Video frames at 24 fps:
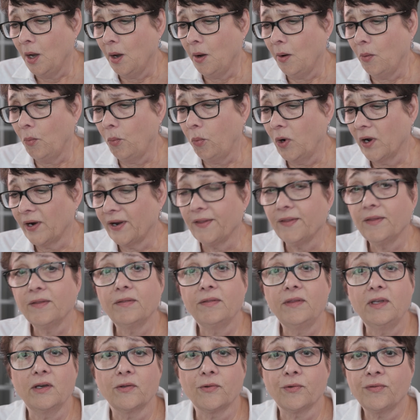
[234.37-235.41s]

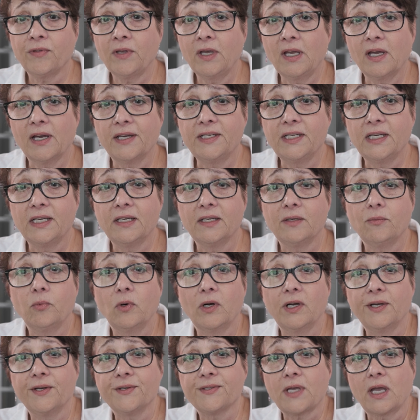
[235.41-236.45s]
The other thing I did
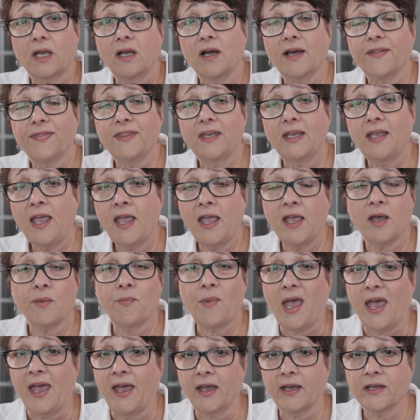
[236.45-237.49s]
was I got the
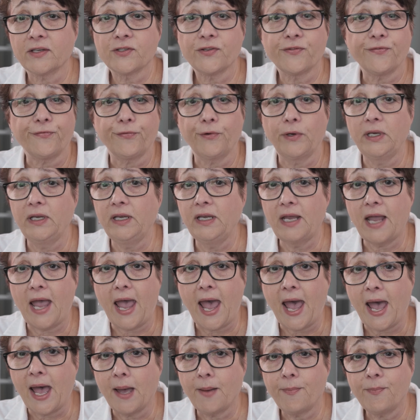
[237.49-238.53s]
CamX free
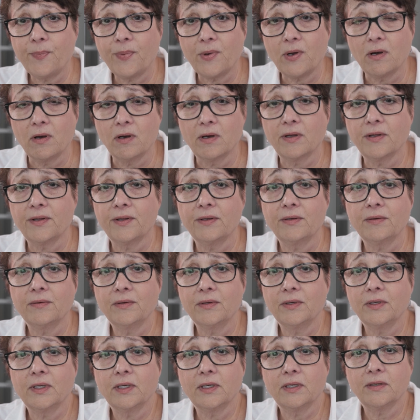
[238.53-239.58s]
app
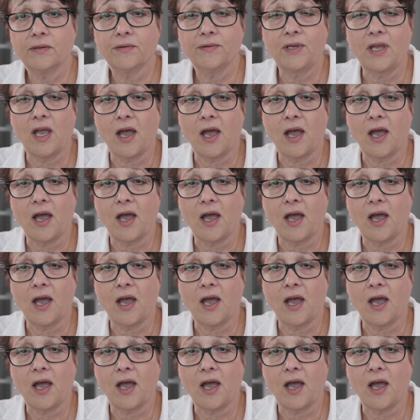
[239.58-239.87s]
on the